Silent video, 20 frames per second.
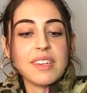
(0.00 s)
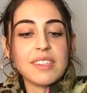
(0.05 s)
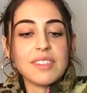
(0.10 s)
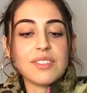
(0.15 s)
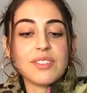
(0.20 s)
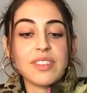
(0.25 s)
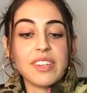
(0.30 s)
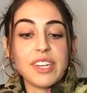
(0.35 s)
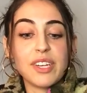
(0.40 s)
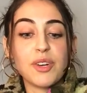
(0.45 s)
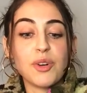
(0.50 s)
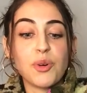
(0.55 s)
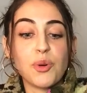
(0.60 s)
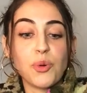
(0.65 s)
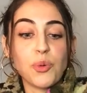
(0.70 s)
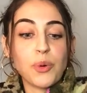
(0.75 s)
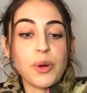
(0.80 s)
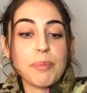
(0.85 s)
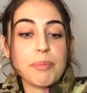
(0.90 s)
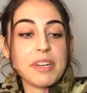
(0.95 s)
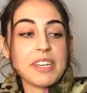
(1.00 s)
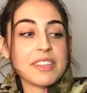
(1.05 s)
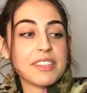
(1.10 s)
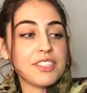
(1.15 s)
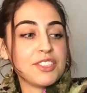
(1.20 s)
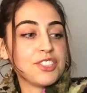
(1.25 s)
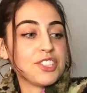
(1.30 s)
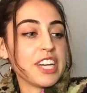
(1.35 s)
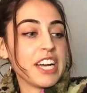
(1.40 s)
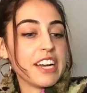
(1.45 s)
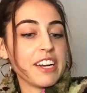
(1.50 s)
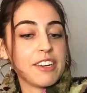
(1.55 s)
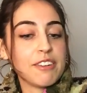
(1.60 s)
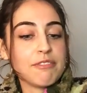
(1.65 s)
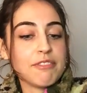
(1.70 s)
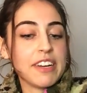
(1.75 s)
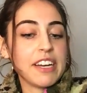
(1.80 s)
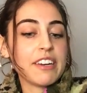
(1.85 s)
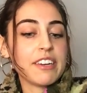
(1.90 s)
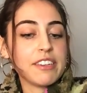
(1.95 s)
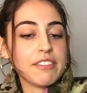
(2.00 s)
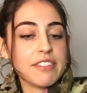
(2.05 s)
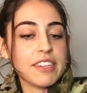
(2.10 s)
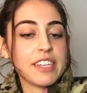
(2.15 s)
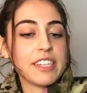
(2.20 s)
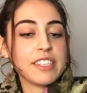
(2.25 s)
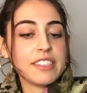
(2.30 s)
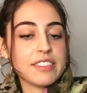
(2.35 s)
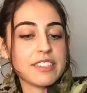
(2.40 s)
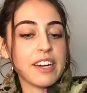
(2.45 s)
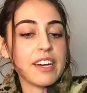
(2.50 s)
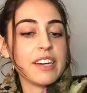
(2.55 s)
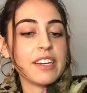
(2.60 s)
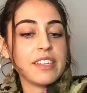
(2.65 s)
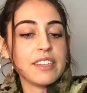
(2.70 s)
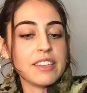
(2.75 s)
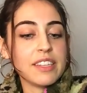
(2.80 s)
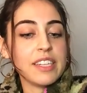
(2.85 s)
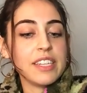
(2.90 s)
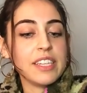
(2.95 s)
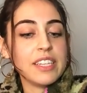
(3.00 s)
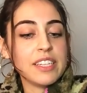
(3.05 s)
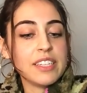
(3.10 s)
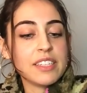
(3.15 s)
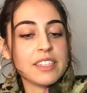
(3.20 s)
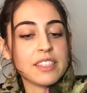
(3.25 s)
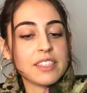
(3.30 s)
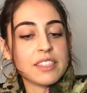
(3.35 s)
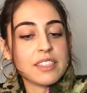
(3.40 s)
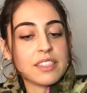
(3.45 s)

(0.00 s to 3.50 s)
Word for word: is, like, gripping the chair very, very tightly.